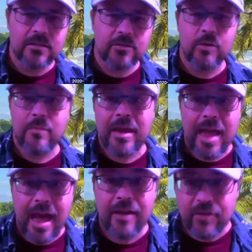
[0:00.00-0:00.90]
or may
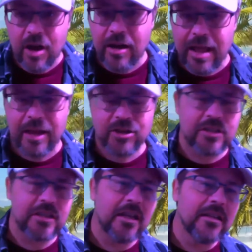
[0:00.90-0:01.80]
have not actually
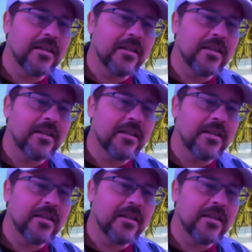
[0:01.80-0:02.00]
said.